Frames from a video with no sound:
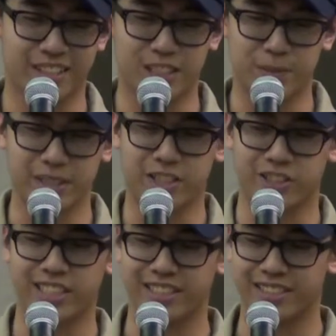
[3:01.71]
could just be
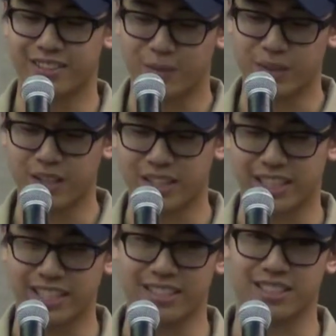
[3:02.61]
green without the
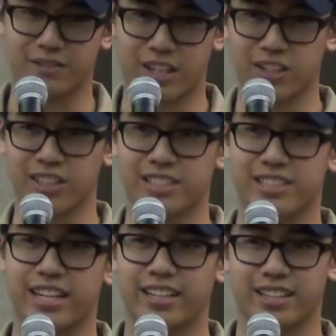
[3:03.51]
hints of
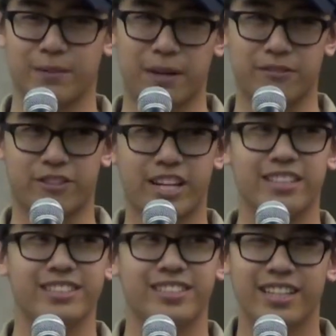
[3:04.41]
colorless death, and my
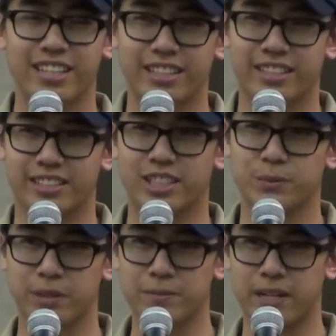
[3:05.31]
friend could
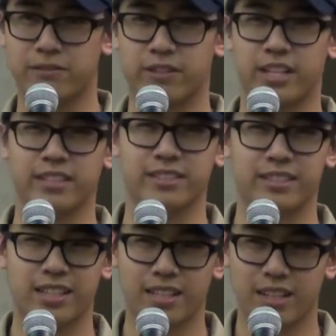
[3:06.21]
just be my friend
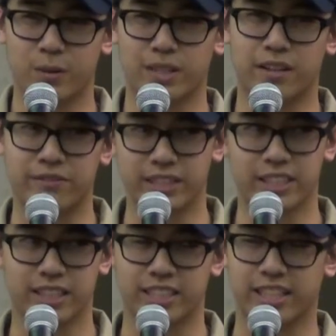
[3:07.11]
without
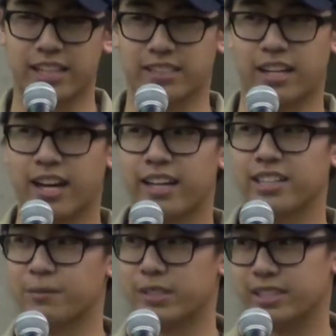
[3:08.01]
feeling like she has to hide
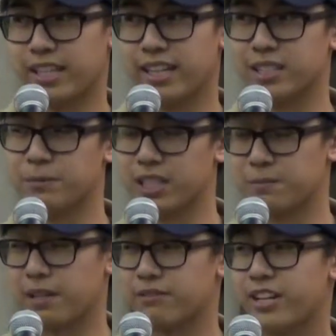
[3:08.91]
her mistakes, because
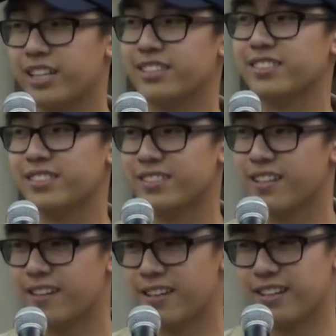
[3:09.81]
my
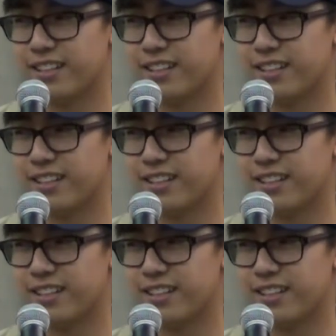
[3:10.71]
friends,